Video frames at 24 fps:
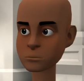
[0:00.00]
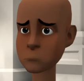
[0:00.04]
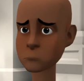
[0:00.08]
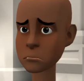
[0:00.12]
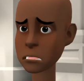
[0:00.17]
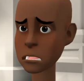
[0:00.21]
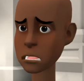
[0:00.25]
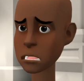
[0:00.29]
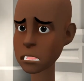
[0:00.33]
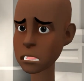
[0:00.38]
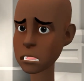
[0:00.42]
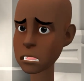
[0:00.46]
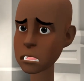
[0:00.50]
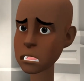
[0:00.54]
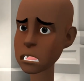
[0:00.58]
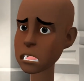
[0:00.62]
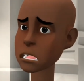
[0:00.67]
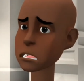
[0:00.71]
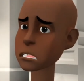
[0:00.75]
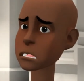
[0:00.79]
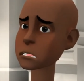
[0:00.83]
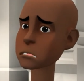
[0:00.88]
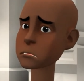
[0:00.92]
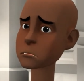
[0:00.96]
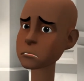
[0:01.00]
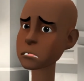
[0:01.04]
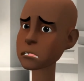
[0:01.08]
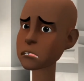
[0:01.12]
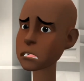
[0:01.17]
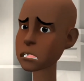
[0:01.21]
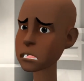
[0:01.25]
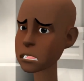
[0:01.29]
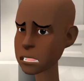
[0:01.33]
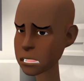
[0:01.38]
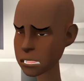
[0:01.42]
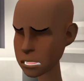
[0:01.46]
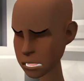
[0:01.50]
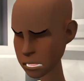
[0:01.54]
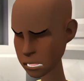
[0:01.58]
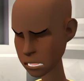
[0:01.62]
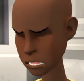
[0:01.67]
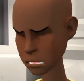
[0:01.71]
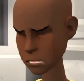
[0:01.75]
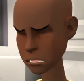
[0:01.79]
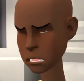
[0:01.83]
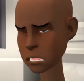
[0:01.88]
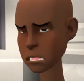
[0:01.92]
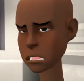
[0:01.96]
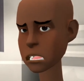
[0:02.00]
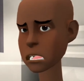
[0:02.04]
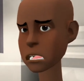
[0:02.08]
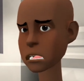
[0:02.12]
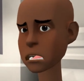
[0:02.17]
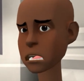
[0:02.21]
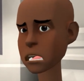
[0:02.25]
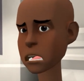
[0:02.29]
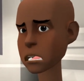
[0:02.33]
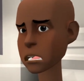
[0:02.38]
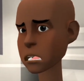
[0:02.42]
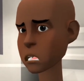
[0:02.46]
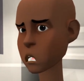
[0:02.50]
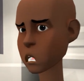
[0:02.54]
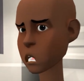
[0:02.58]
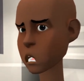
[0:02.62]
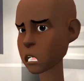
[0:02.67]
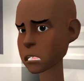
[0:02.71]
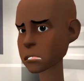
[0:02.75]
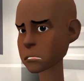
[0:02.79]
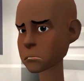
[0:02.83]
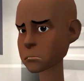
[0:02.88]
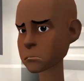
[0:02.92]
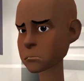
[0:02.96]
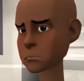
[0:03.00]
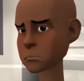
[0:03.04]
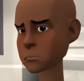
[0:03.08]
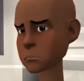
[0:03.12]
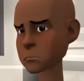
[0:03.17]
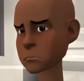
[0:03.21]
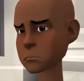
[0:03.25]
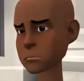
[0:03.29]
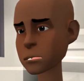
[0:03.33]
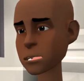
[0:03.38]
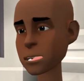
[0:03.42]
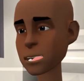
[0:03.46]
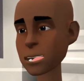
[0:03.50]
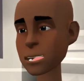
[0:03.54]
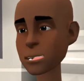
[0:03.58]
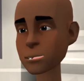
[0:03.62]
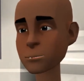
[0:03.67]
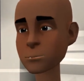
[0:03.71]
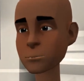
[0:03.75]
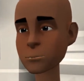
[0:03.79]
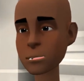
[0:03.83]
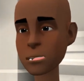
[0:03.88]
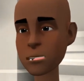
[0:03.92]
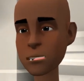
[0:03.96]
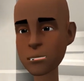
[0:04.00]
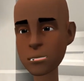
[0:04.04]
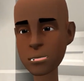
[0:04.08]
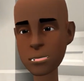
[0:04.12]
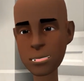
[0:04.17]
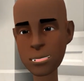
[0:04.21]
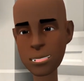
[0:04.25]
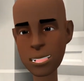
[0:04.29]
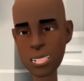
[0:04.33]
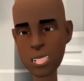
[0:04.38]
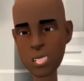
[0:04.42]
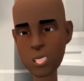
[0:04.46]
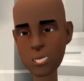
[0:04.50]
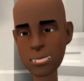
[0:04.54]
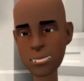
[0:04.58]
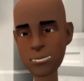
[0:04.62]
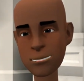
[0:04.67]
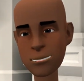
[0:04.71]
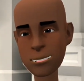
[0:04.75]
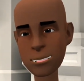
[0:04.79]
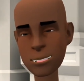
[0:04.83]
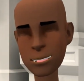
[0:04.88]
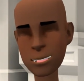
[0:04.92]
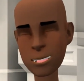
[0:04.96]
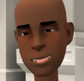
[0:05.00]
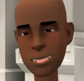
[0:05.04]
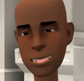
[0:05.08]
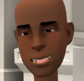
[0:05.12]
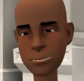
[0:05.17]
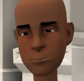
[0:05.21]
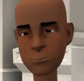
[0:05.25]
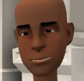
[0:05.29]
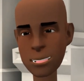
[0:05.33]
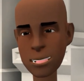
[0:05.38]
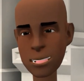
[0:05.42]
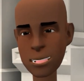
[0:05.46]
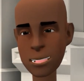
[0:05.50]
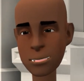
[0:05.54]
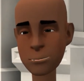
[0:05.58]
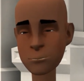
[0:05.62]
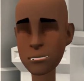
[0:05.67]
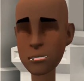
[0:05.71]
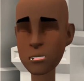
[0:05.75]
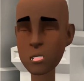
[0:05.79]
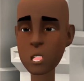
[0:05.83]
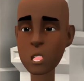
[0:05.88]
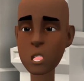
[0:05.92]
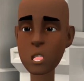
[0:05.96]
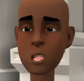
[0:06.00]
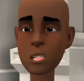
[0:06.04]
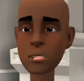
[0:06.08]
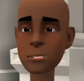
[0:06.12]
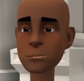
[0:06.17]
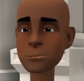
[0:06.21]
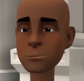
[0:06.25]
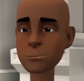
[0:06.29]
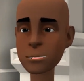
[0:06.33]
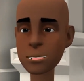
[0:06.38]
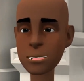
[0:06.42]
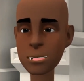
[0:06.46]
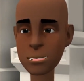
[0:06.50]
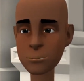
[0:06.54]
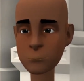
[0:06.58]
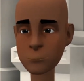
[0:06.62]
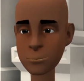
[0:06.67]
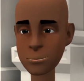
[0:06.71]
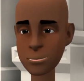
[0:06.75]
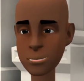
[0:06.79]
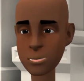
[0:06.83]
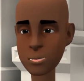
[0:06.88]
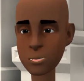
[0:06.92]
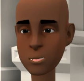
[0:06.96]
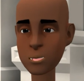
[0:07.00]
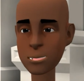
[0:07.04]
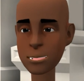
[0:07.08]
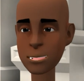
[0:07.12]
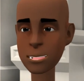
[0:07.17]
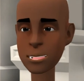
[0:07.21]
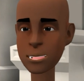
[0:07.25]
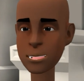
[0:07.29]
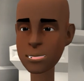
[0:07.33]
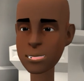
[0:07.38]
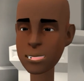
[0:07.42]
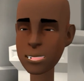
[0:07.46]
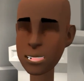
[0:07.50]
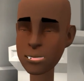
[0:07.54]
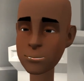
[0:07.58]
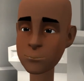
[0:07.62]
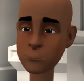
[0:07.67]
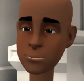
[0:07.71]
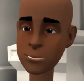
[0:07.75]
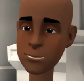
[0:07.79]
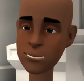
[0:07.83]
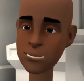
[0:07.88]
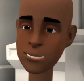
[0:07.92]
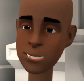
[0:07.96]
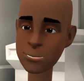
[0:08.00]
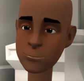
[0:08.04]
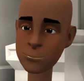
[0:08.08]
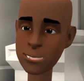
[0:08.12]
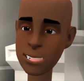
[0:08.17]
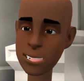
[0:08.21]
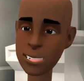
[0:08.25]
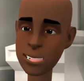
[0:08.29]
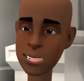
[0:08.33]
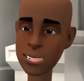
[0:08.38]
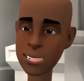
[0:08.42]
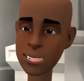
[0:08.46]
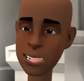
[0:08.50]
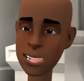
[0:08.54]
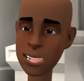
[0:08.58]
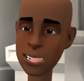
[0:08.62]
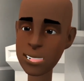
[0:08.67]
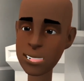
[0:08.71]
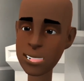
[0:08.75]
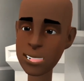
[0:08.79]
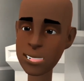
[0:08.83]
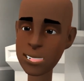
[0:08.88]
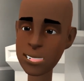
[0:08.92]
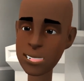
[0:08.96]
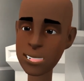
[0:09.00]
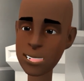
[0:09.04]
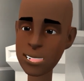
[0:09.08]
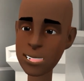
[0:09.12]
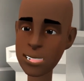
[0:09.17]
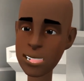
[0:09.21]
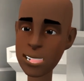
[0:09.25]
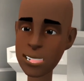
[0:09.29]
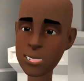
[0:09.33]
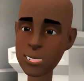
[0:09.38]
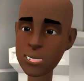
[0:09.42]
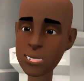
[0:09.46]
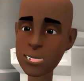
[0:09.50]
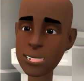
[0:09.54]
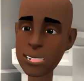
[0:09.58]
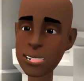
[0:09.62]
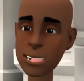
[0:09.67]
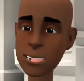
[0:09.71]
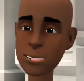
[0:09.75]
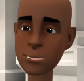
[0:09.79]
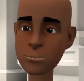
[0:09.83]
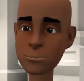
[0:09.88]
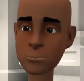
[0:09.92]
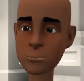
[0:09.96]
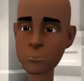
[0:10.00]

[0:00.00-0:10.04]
Today is Thanksgiving and there's nothing to do. Well, if I can't have turkey but lame food, I am so glad that my family isn't getting any turkey.